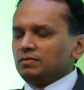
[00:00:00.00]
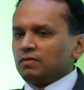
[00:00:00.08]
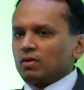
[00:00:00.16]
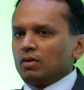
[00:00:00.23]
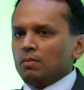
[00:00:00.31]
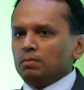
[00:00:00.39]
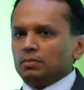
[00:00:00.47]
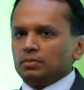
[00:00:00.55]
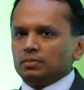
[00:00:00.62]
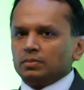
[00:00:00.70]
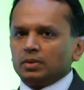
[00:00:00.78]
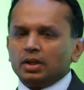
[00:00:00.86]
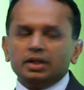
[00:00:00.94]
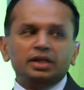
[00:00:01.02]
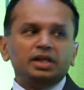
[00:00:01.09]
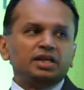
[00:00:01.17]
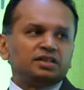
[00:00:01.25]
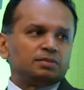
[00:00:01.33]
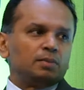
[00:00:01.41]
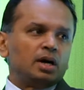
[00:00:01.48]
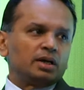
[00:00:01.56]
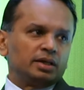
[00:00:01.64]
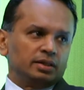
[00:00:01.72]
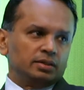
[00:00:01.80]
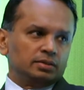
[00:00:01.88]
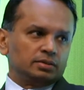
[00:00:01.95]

from a niche market.